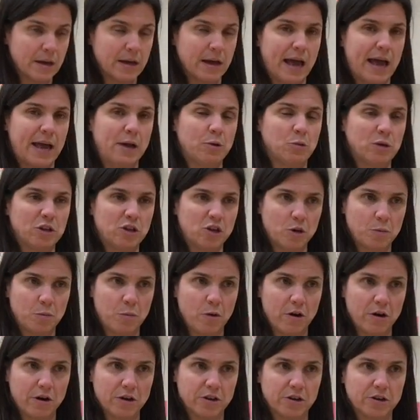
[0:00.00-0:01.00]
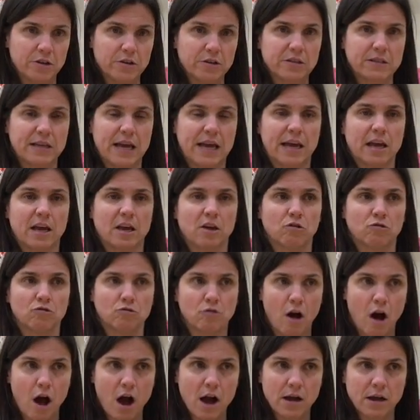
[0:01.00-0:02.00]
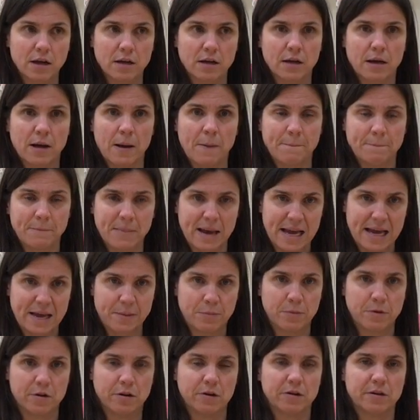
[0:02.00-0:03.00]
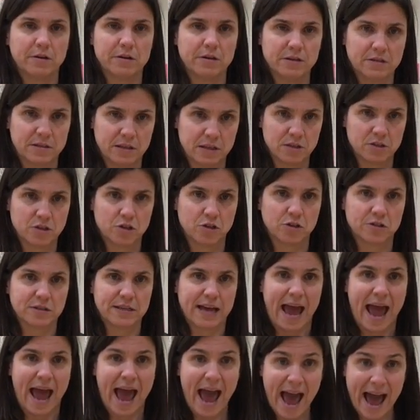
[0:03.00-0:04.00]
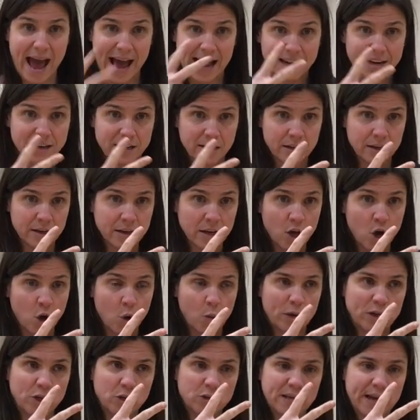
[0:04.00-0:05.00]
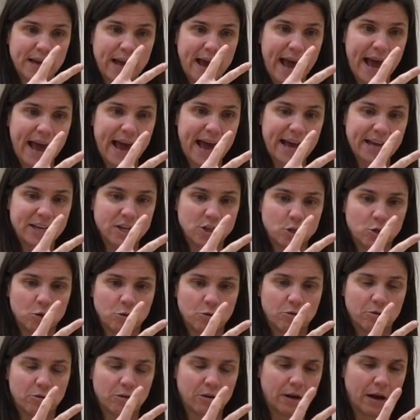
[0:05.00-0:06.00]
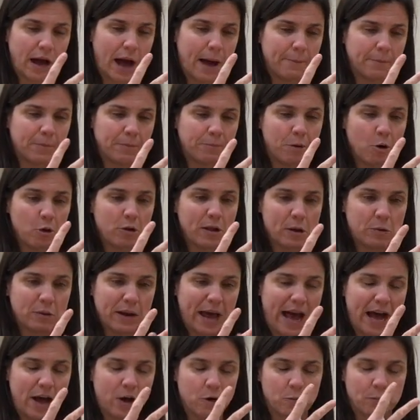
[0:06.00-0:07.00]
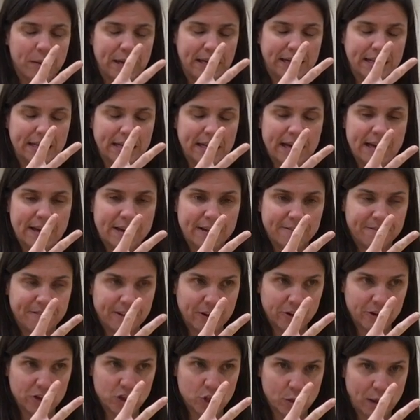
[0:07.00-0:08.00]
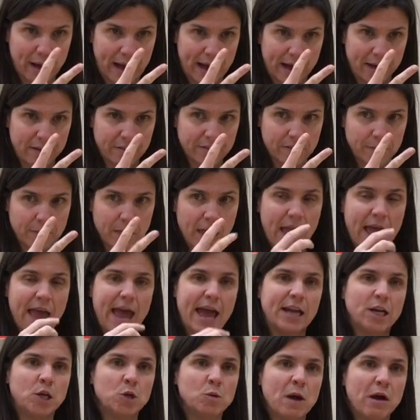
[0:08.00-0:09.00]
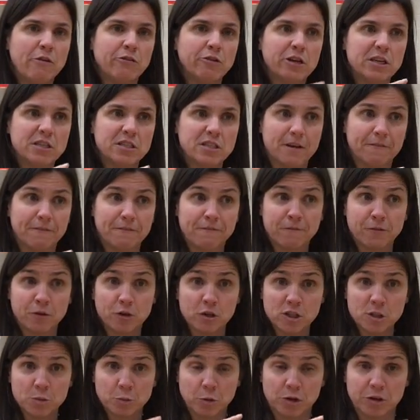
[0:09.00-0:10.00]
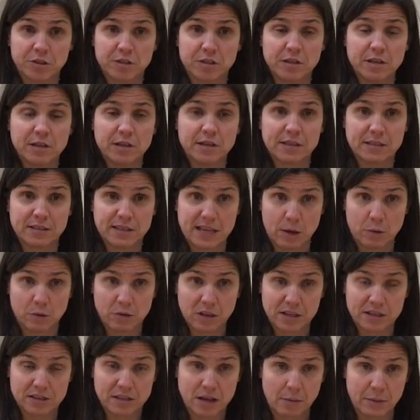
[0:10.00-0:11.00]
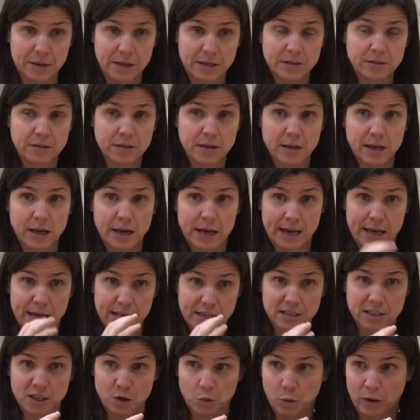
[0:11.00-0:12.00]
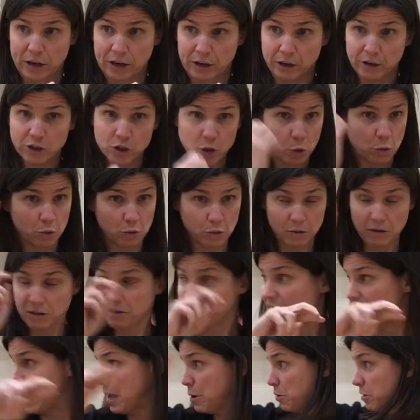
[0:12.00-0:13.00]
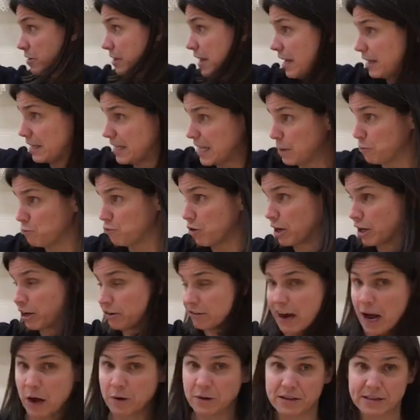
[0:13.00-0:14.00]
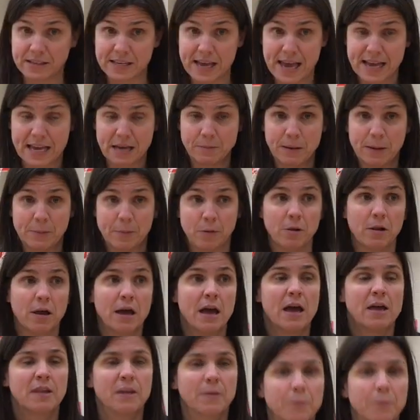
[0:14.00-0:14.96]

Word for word: and with your partner say rock, paper, scissors, add. When you say add, you um, pull out how many fingers you have. And whoever is the first person to say what the sum is, is the winner. So they would then keep running around and taking people. The